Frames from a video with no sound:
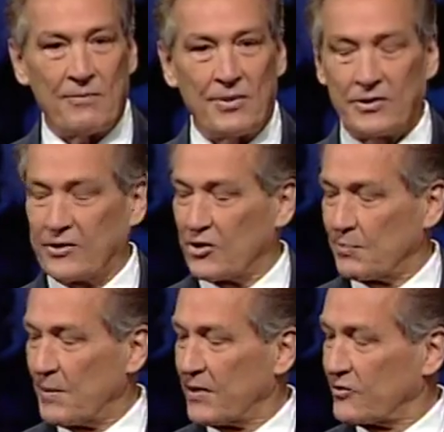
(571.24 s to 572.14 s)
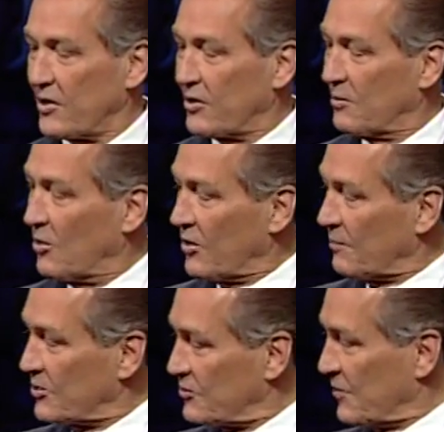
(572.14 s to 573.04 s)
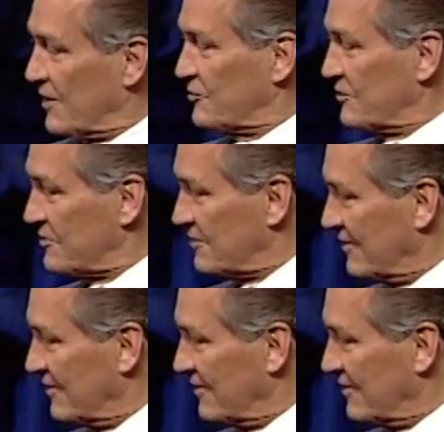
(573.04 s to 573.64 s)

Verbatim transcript: ability to speak and say, Good morning, Mr. Rogers.